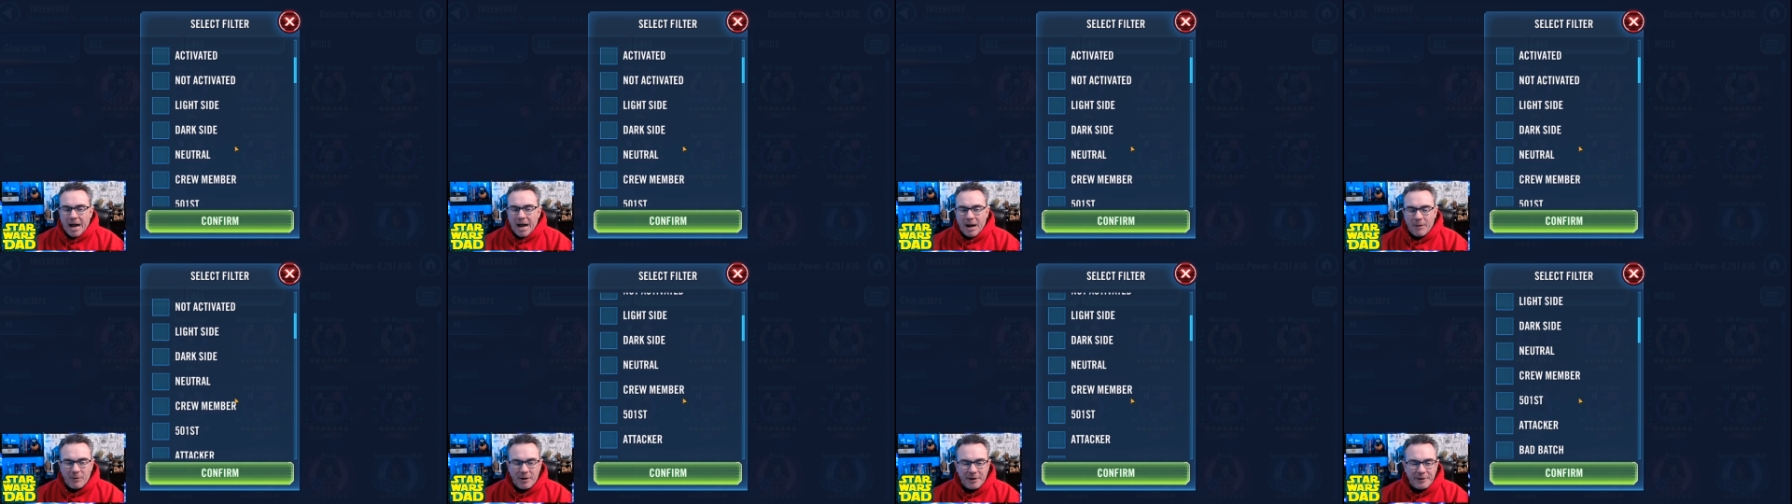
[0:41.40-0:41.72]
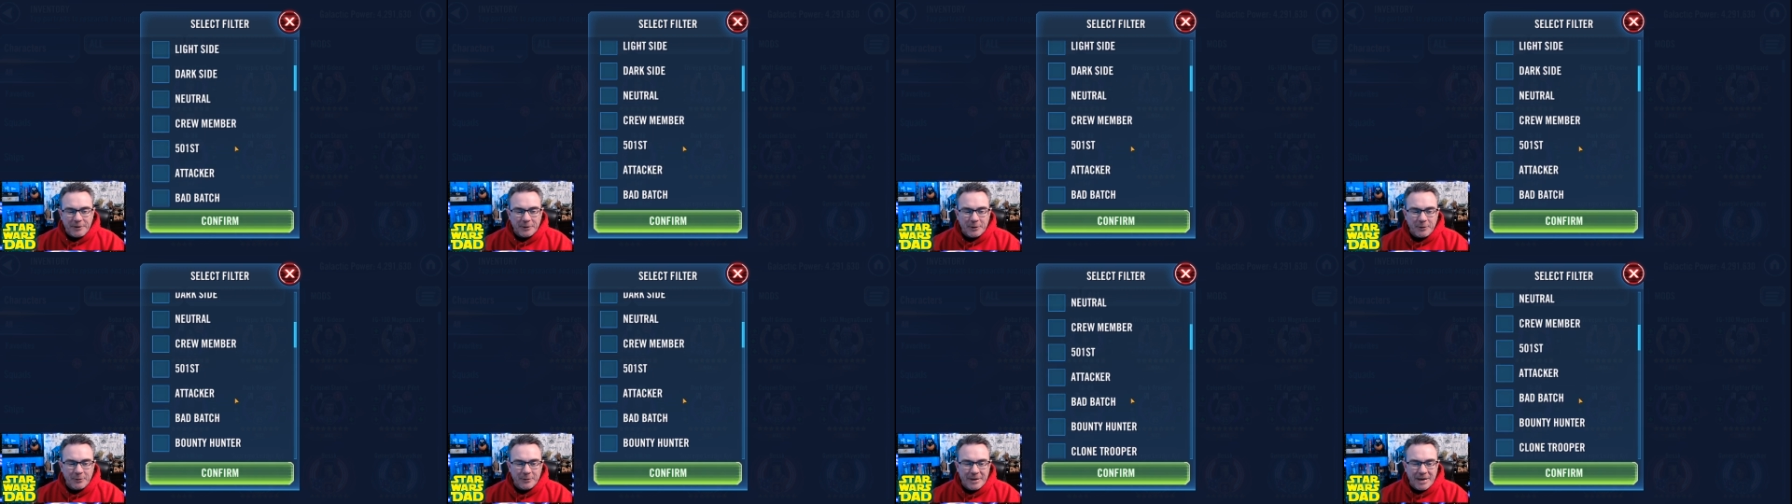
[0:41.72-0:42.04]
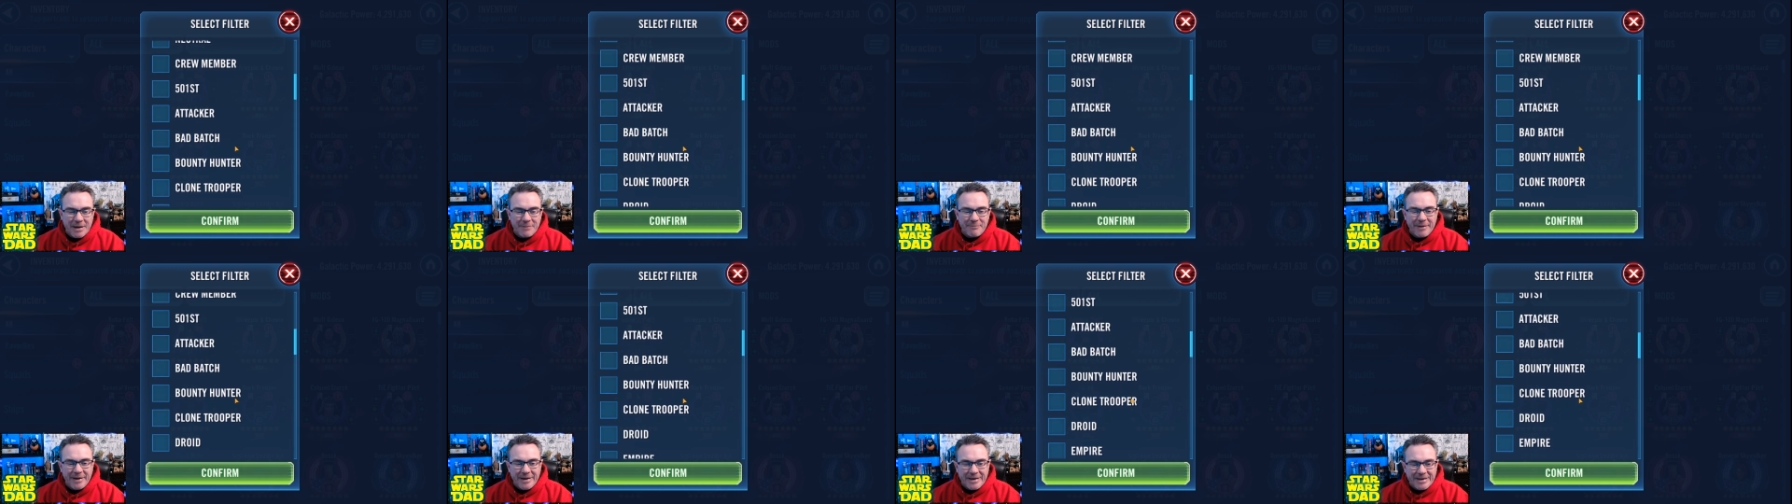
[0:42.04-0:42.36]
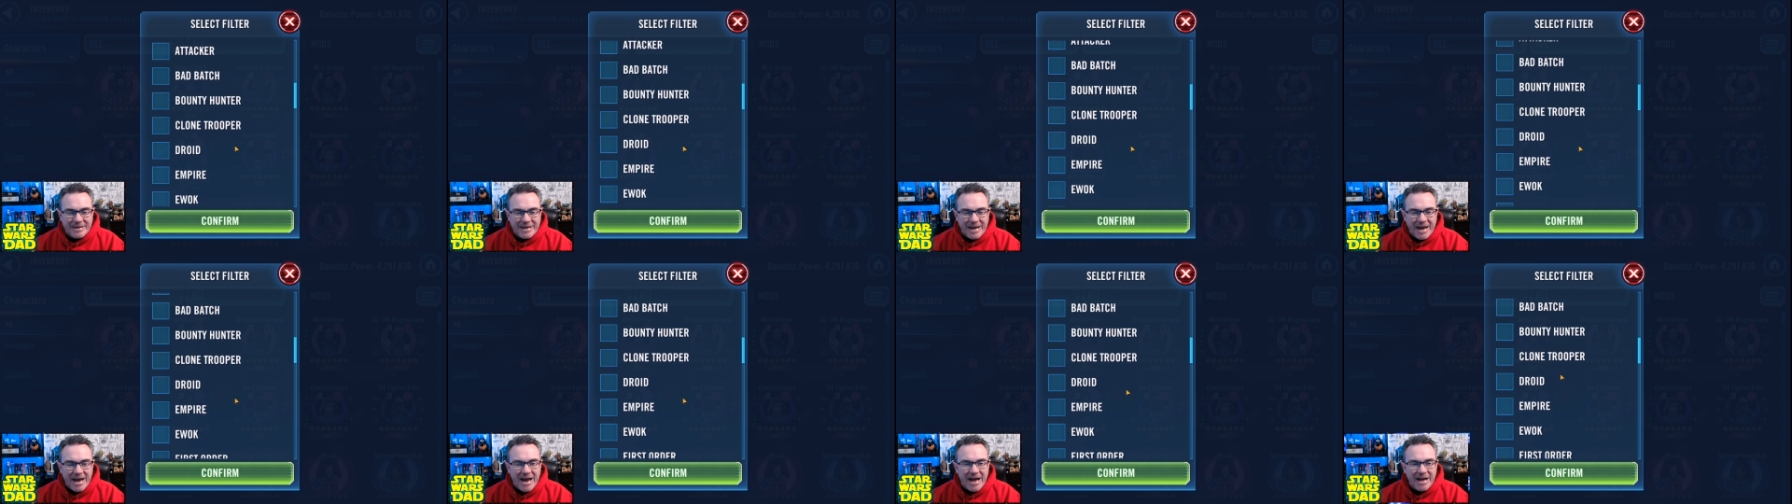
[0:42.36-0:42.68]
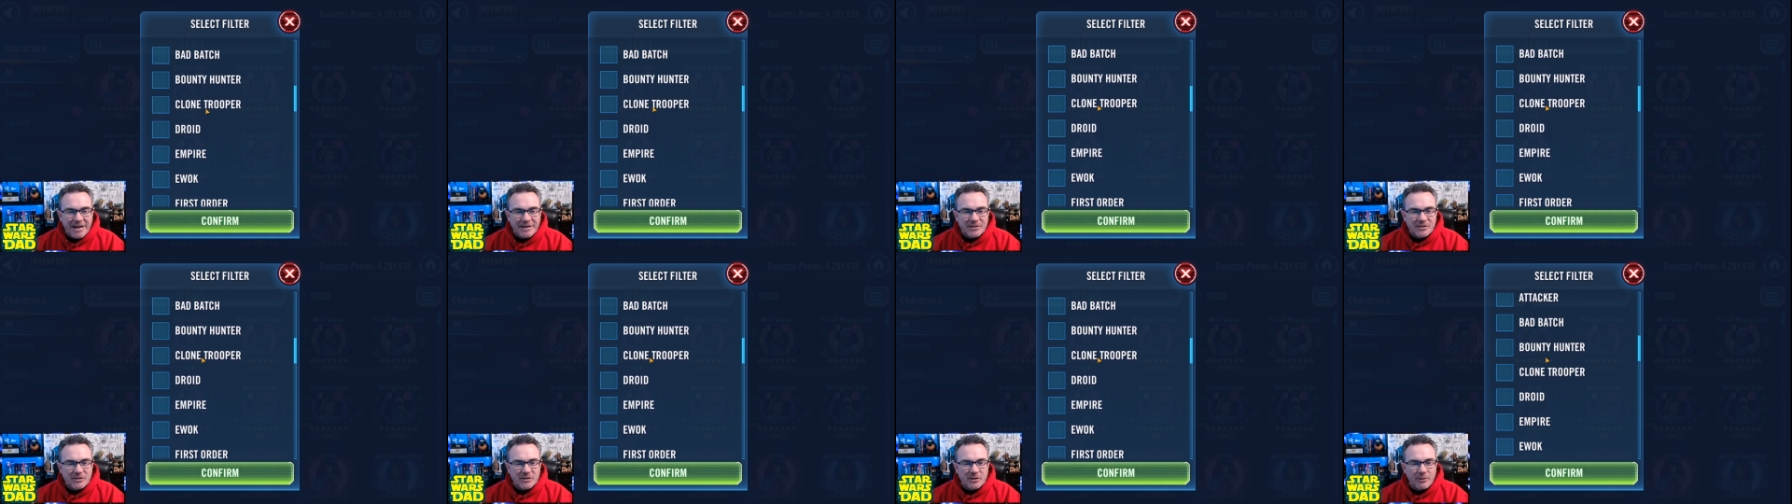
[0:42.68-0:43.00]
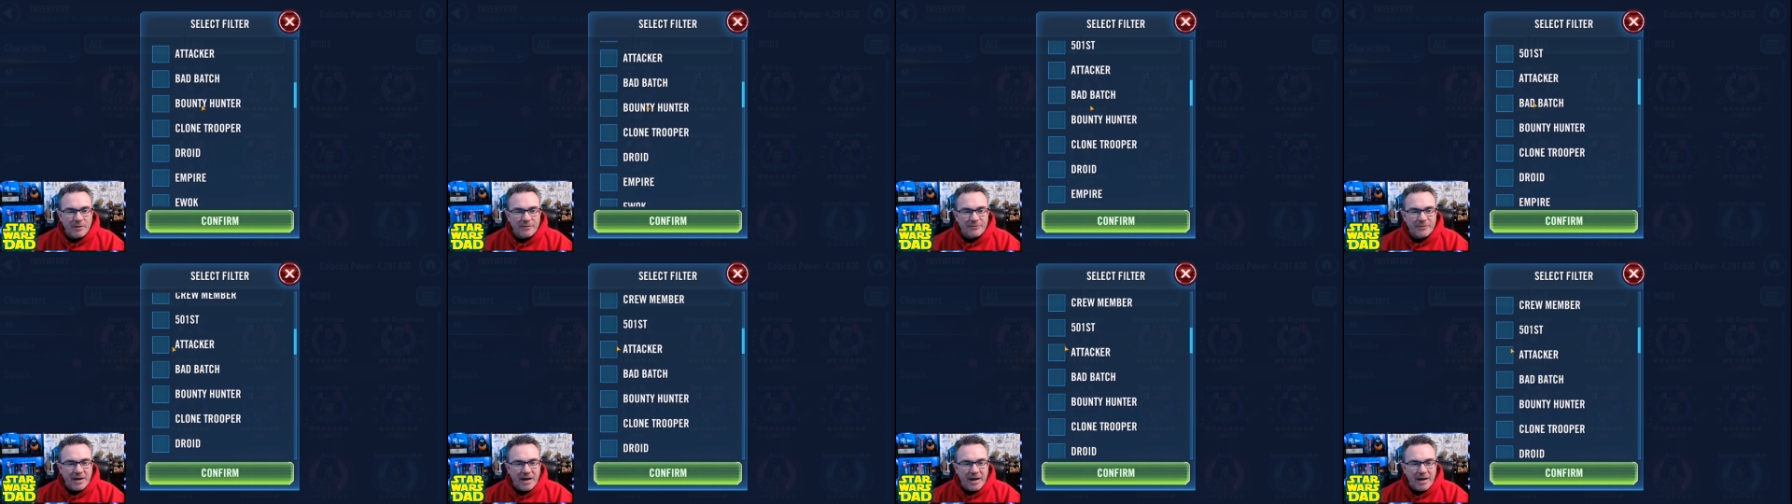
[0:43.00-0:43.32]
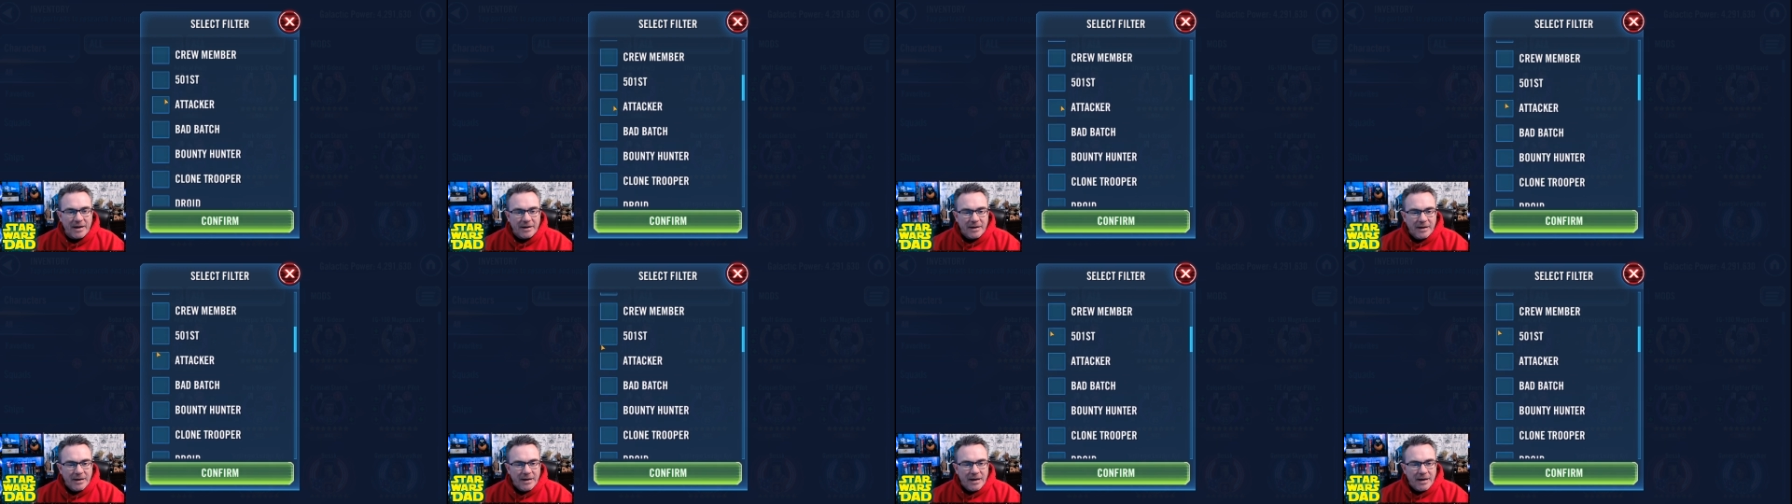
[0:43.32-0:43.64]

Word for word: I wanted to go get my gas, so I've got